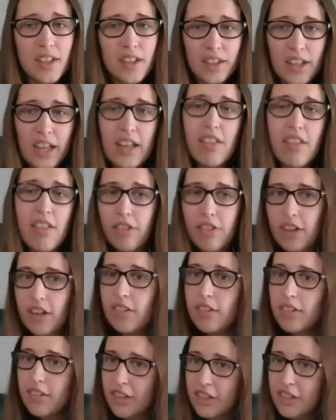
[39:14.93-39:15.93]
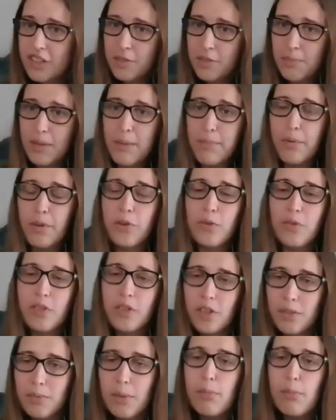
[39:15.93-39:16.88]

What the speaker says: okay, so there's the people who are